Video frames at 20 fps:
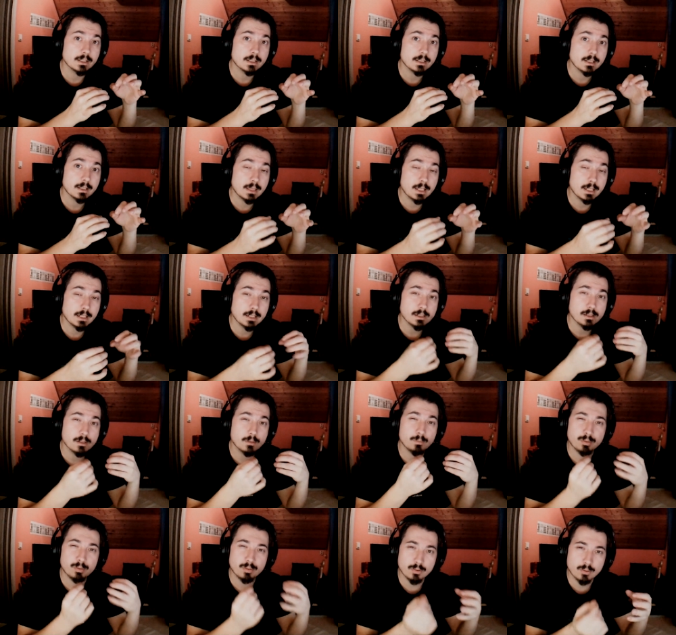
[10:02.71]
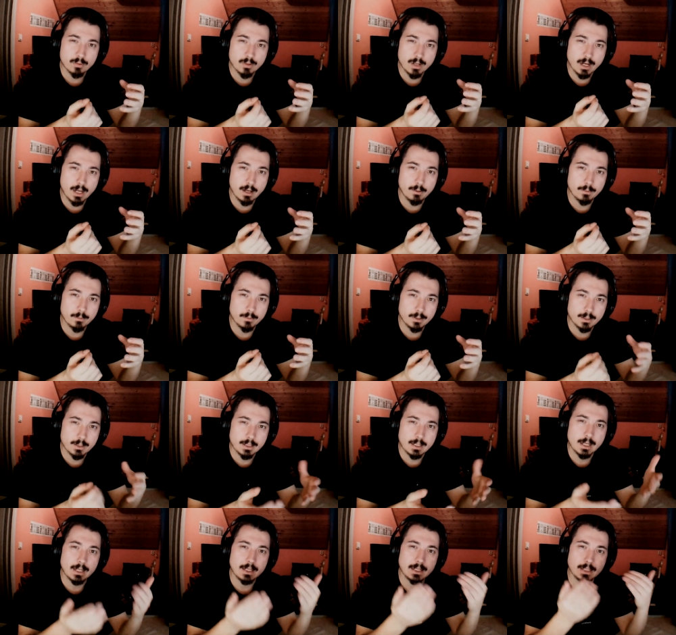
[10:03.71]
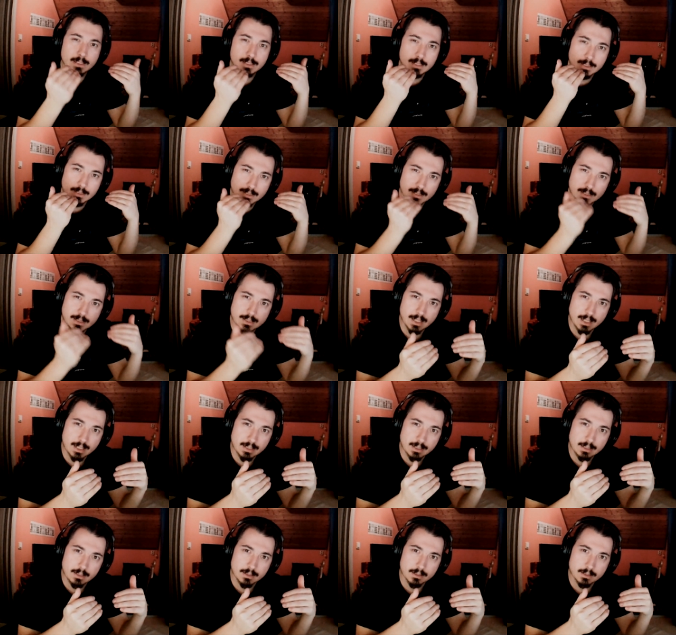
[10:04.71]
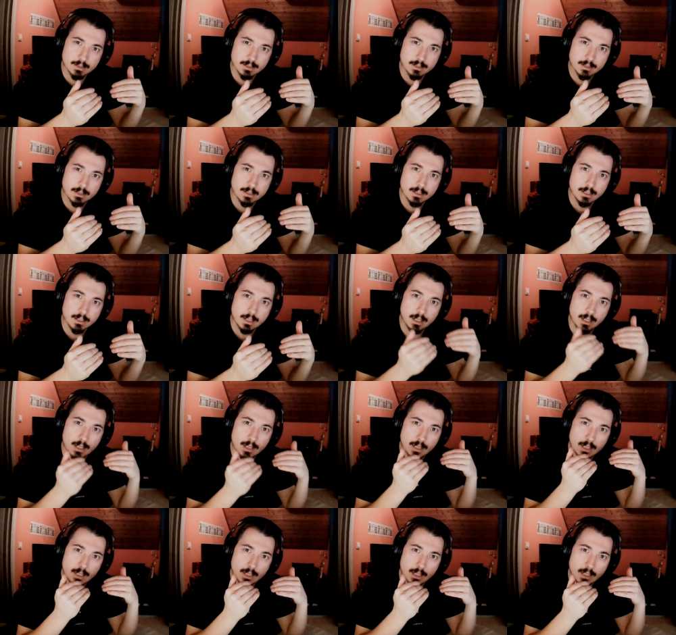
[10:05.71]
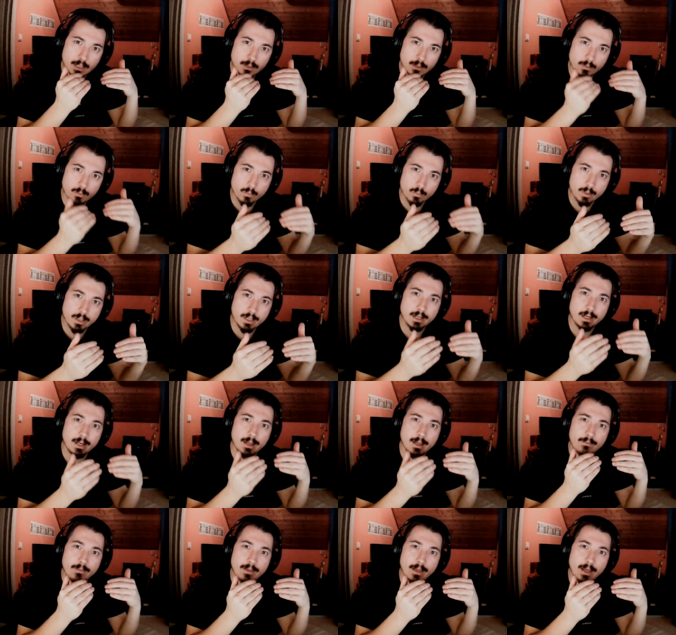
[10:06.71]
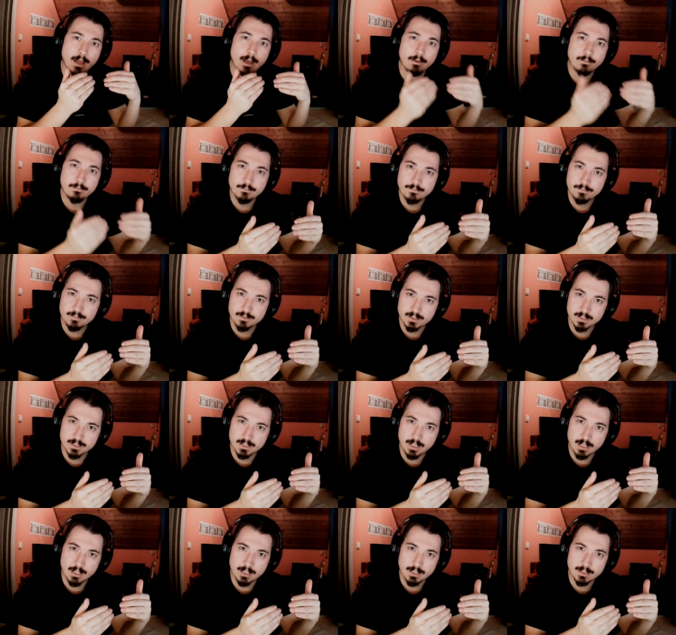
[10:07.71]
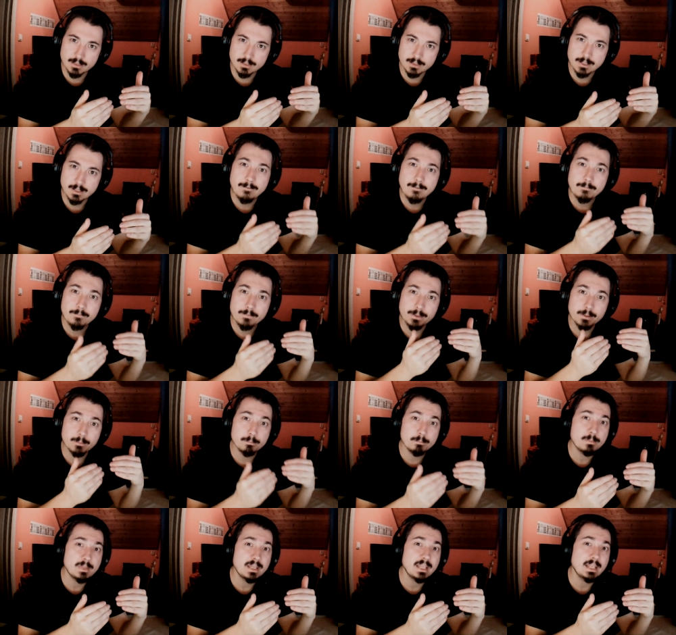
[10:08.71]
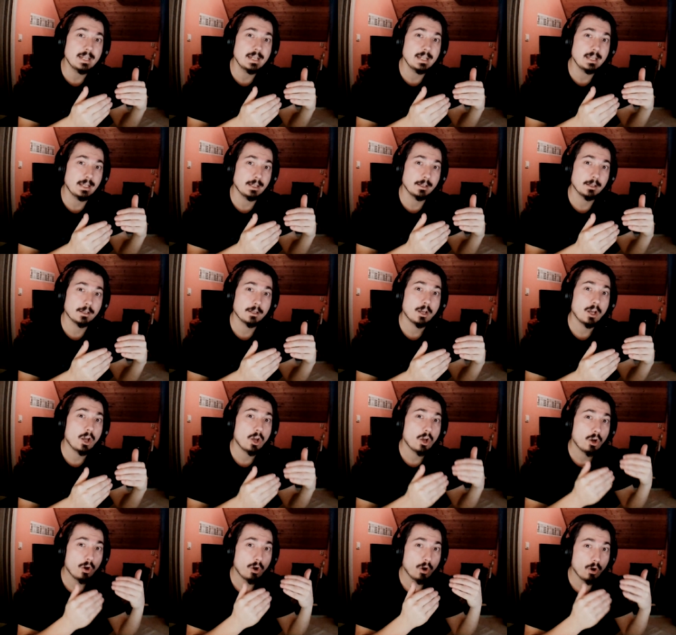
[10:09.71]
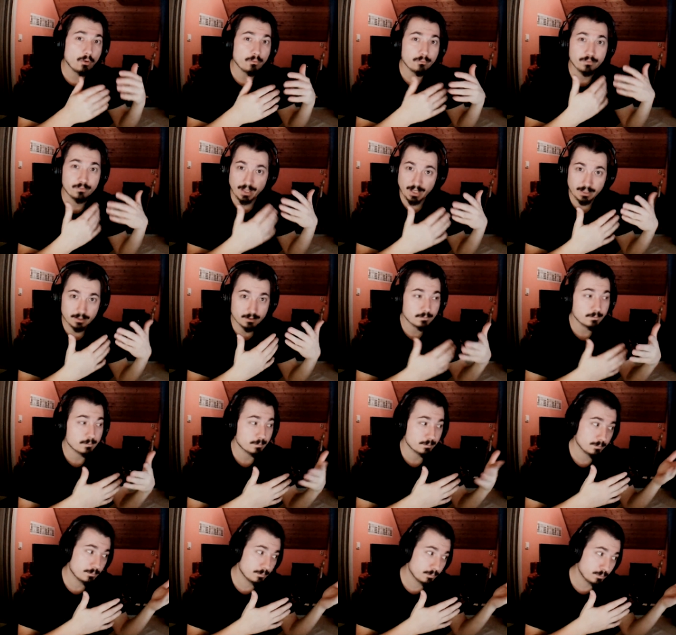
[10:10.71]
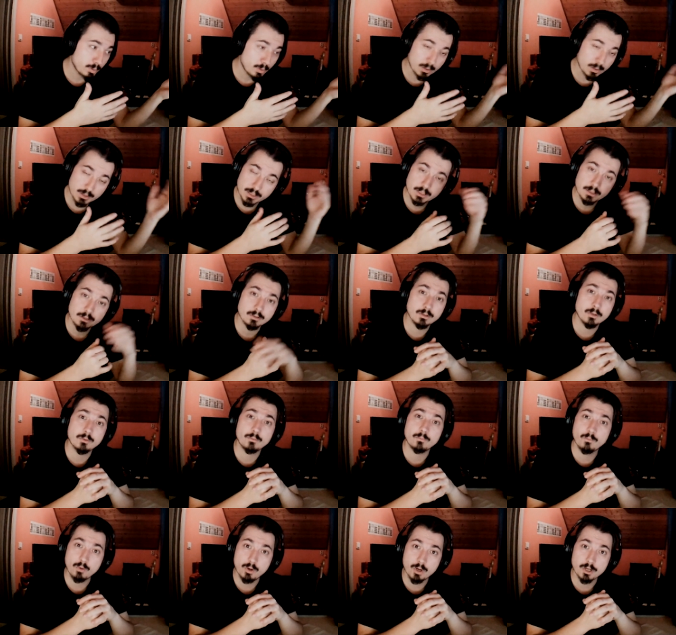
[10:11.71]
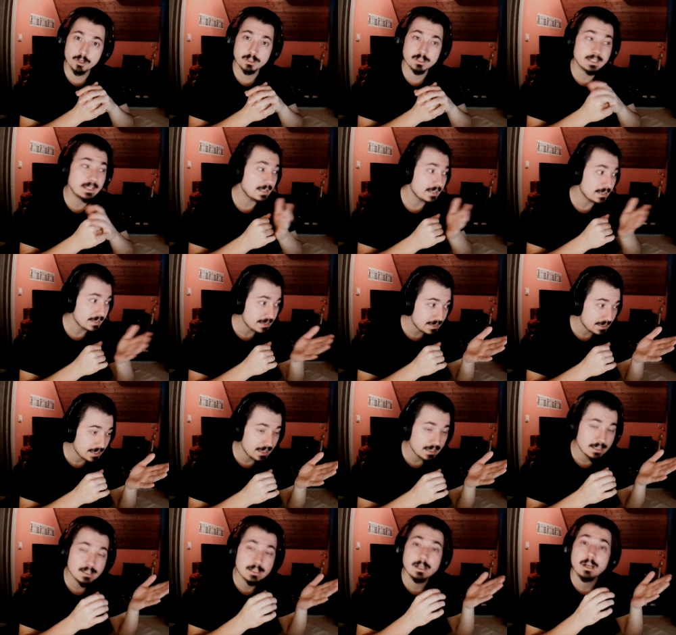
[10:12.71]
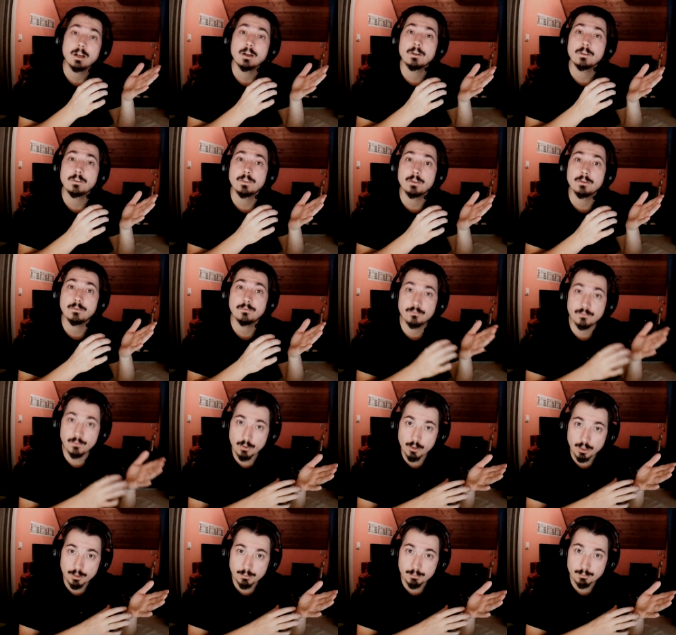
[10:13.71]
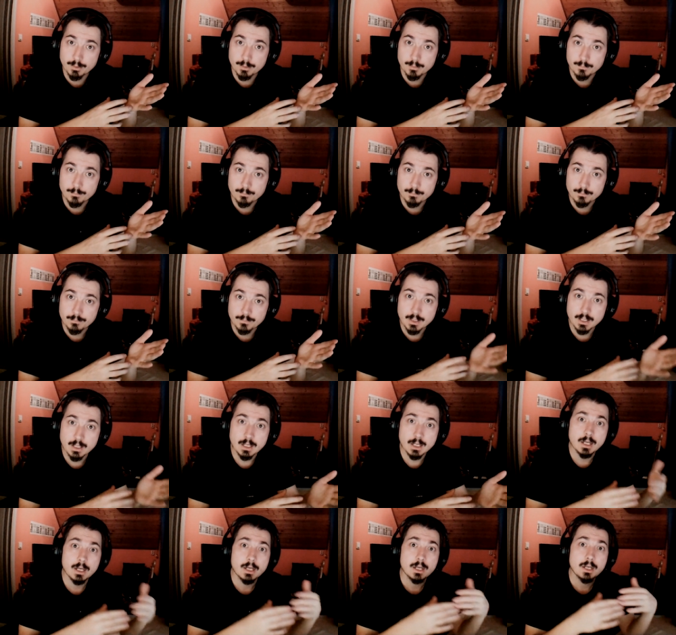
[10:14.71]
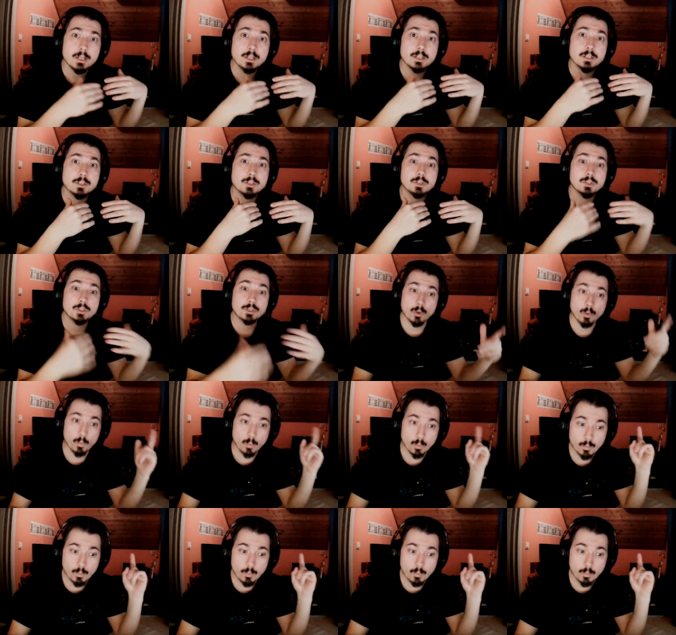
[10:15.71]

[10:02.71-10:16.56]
that is a pronoun and it's in a sentence, it will emphasize the meaning of that particular word, in this case the verb. So